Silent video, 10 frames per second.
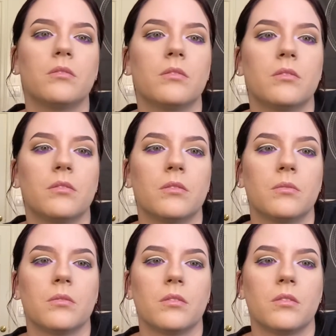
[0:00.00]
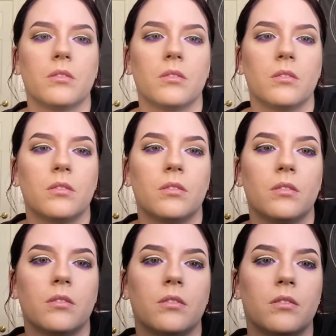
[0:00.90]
No one is speaking in this clip.